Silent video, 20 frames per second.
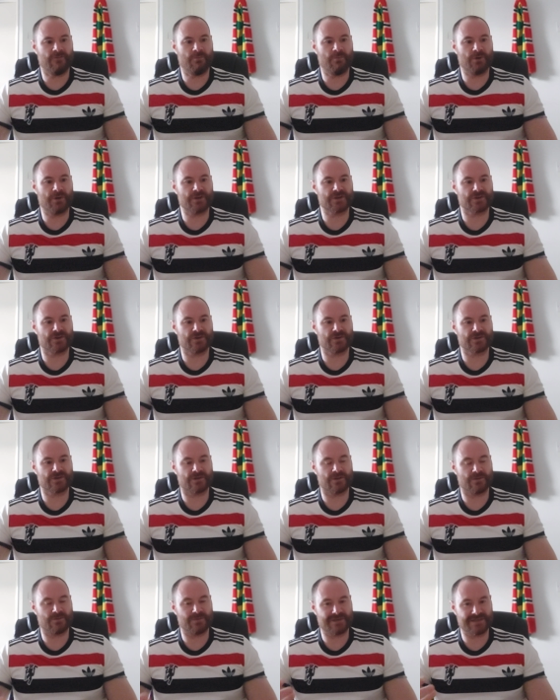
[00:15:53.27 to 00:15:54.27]
but it's also
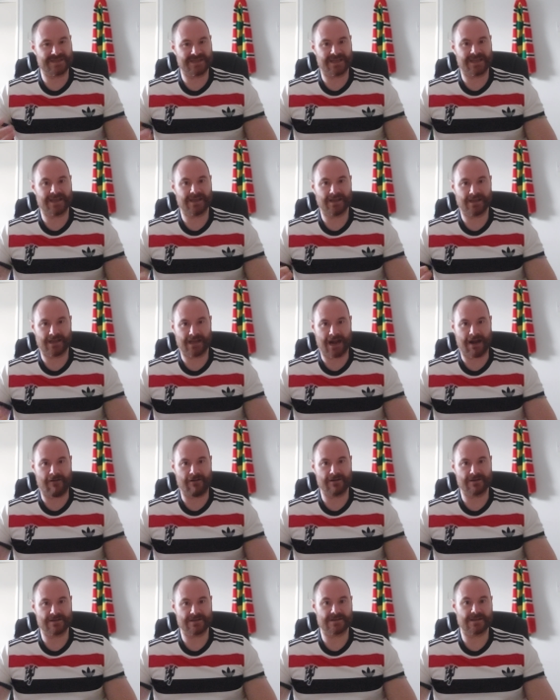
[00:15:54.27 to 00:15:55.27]
the particular
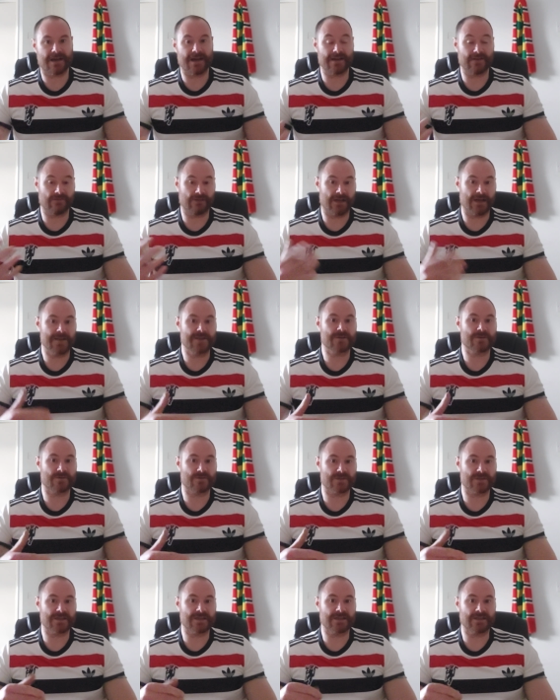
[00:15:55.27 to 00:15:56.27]
characters that I'd have liked to have
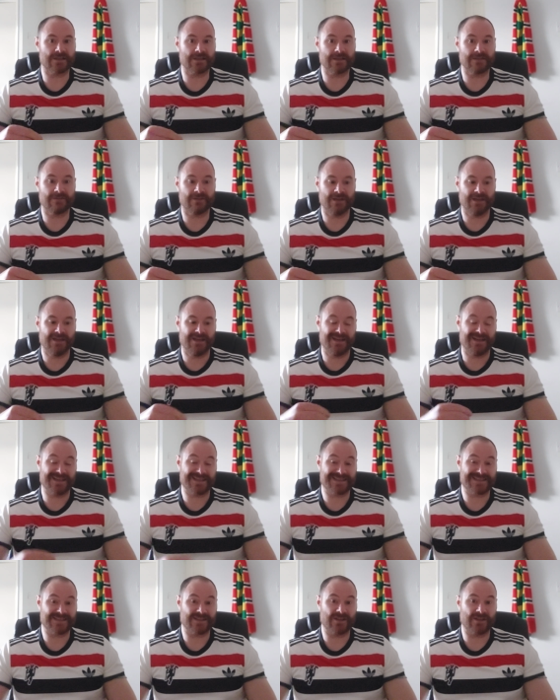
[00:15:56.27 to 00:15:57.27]
seen leave are
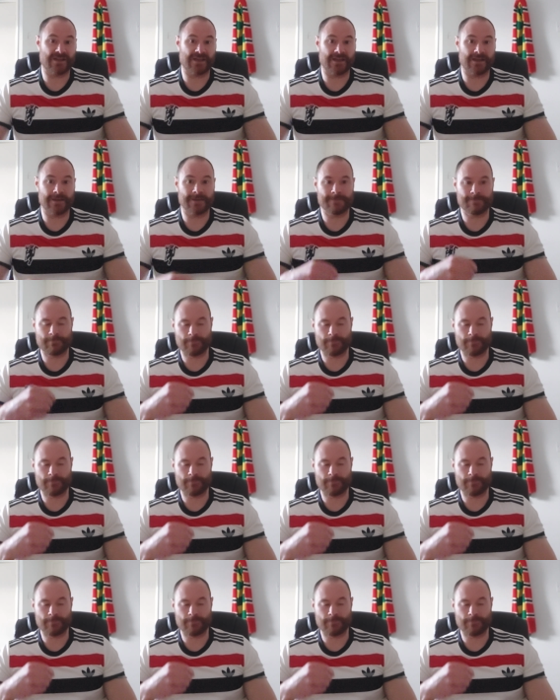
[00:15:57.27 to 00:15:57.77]
still here.